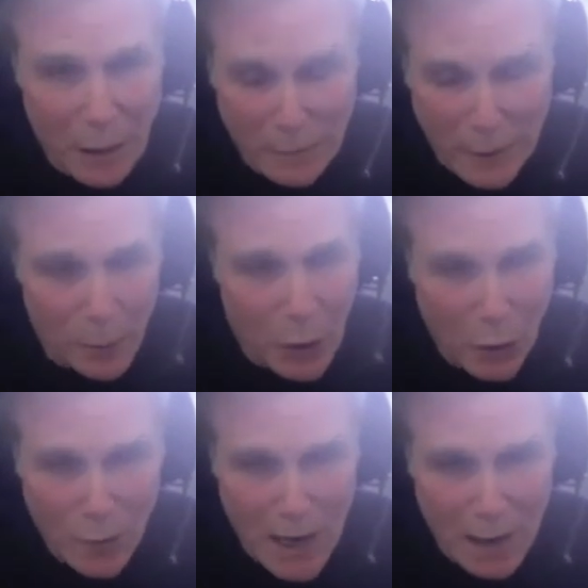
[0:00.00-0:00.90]
They'll both
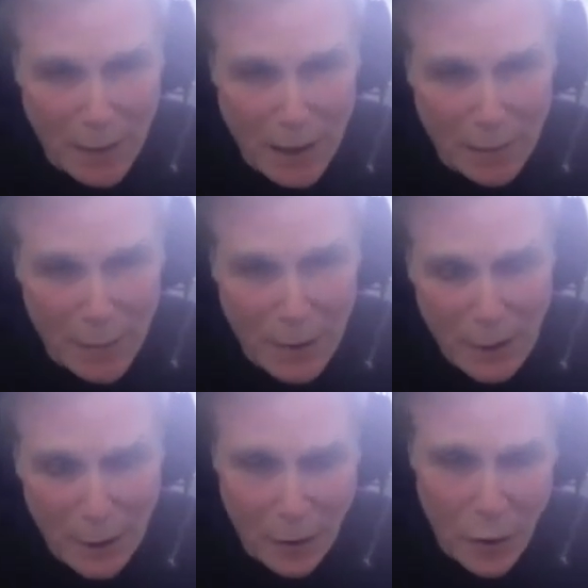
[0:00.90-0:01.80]
pop up.
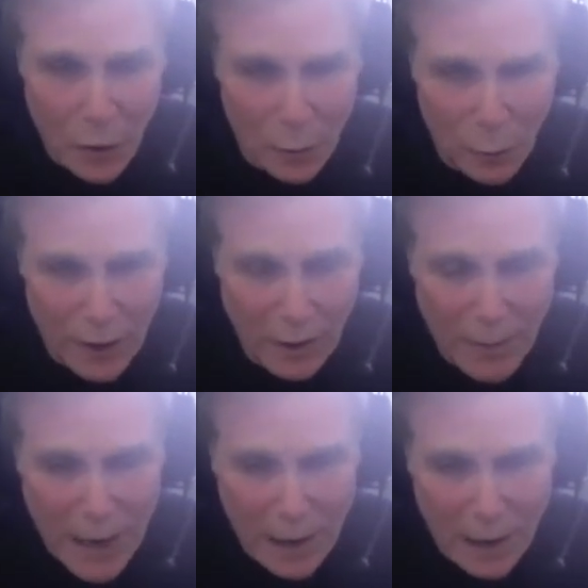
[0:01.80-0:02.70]
You can read
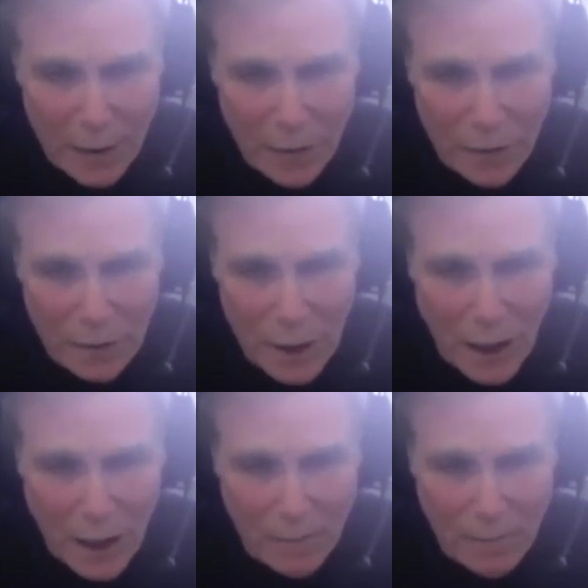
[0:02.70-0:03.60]
about us.
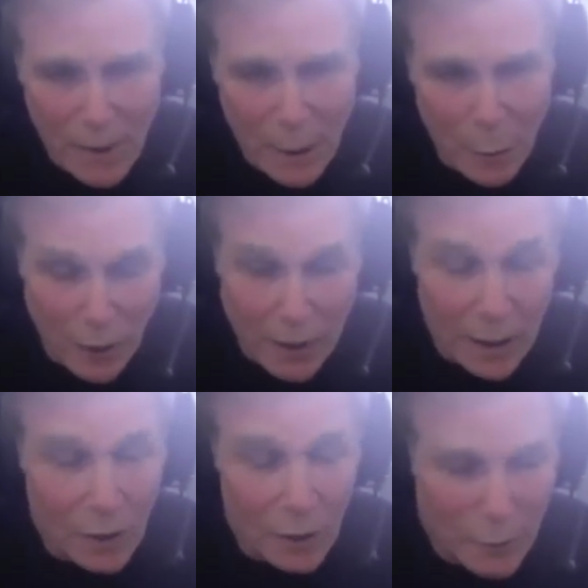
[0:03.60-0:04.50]
Um, we're
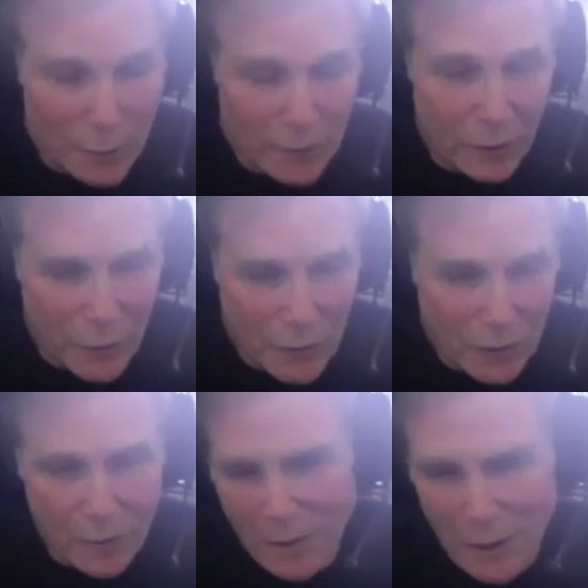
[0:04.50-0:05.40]
getting good reviews. I
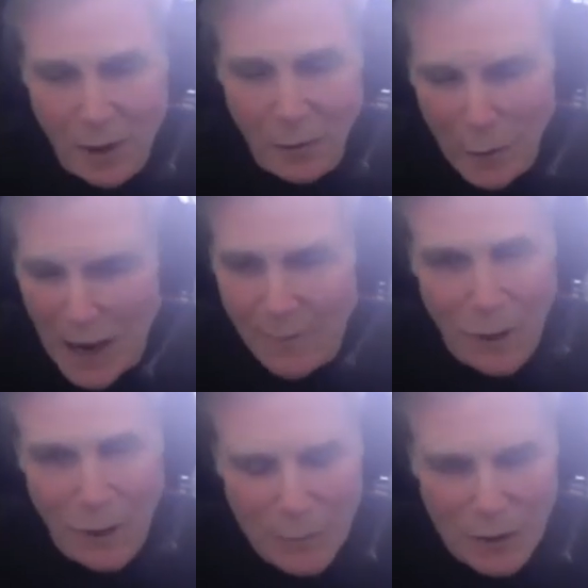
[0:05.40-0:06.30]
mean, you know, we have
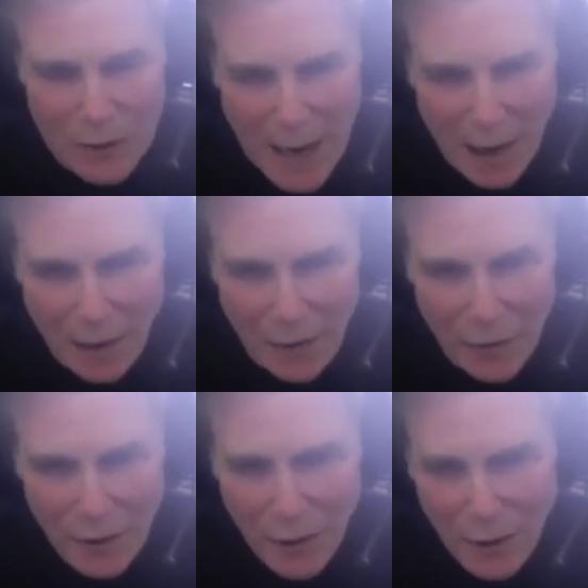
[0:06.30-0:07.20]
our ups and downs
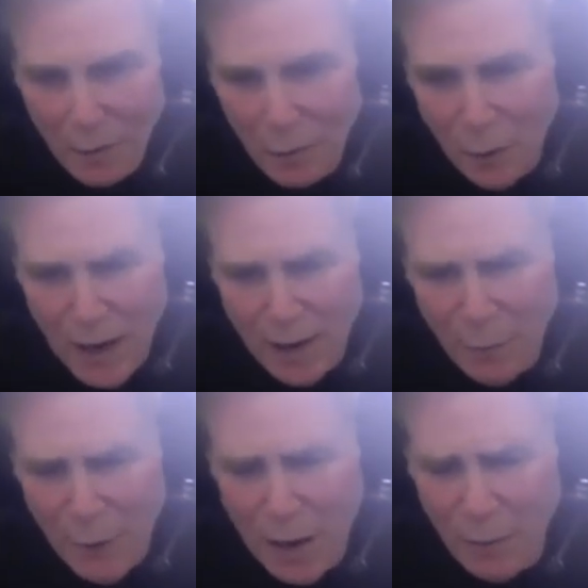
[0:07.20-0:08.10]
where we
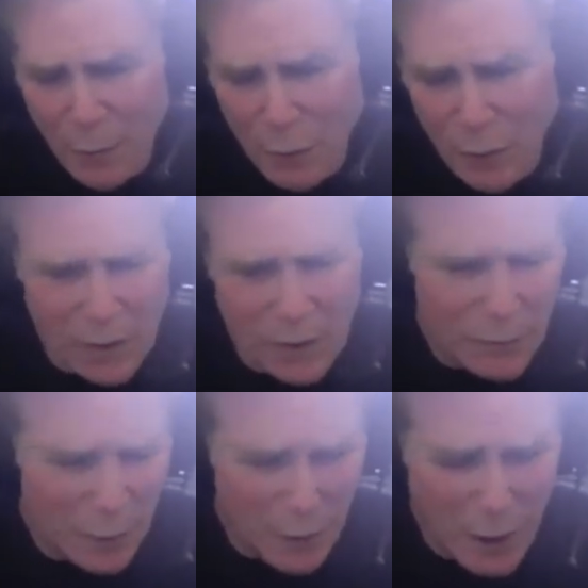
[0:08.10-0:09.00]
have problems with
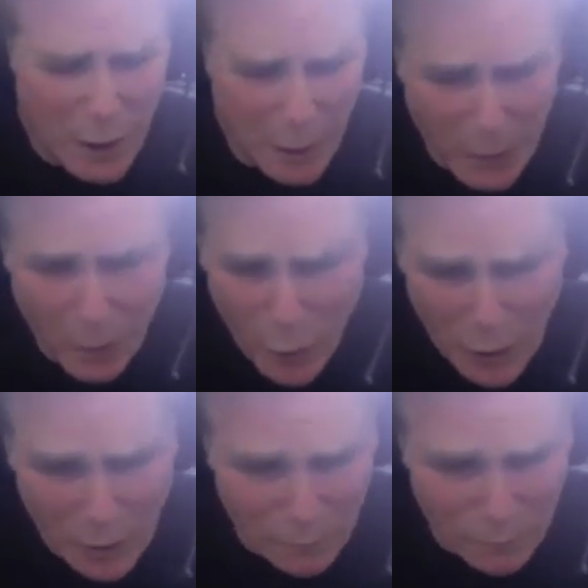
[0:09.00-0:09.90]
something or another, but
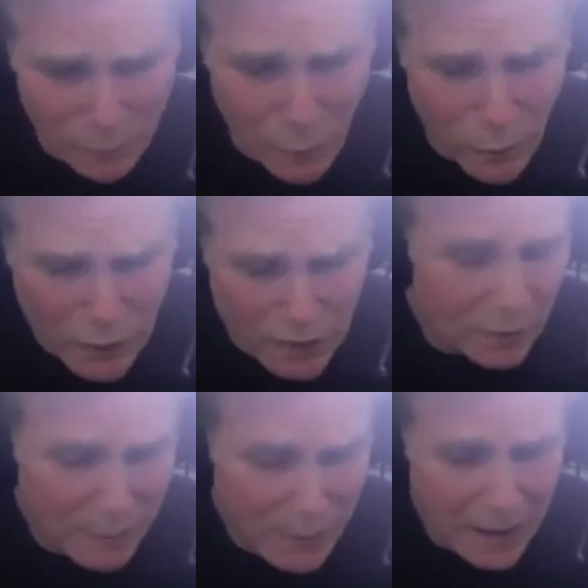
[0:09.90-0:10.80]
we're we're still
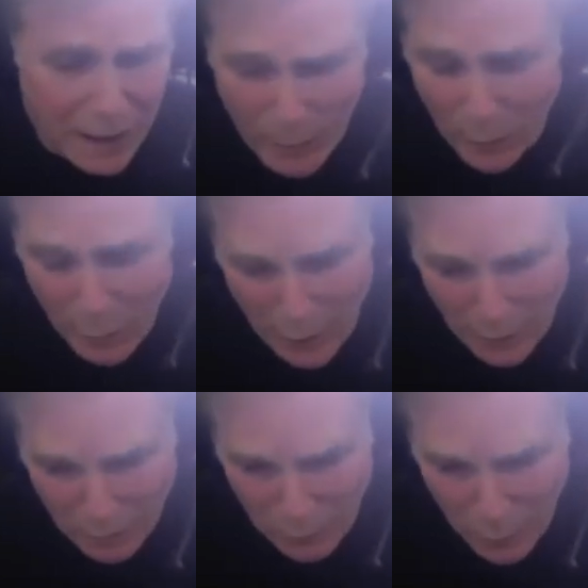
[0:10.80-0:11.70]
in beta, but we're
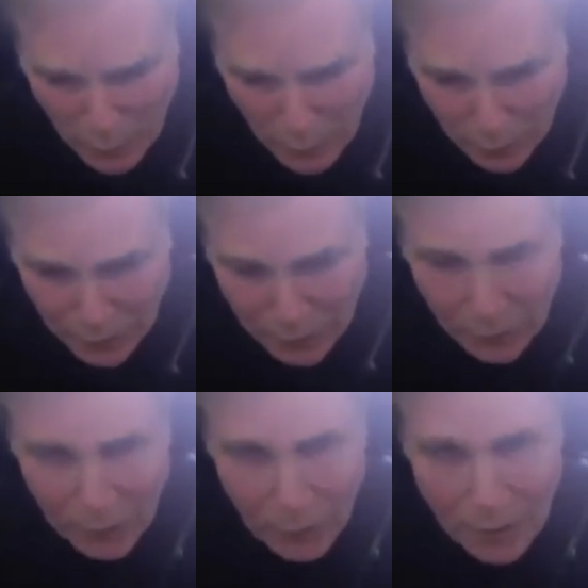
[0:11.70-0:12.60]
we're really
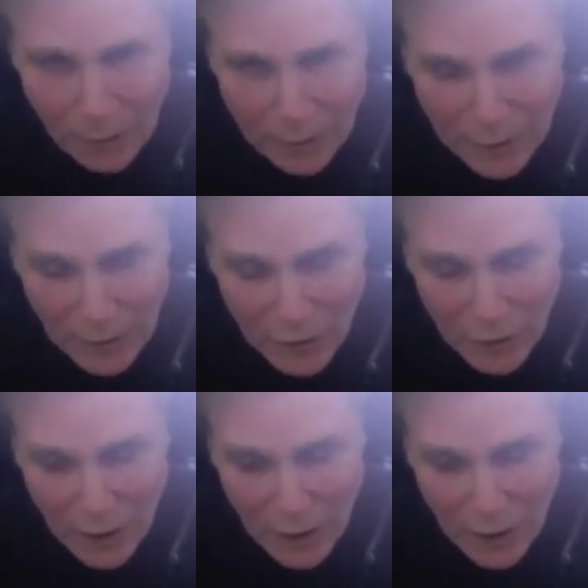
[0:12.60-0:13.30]
doing well at this.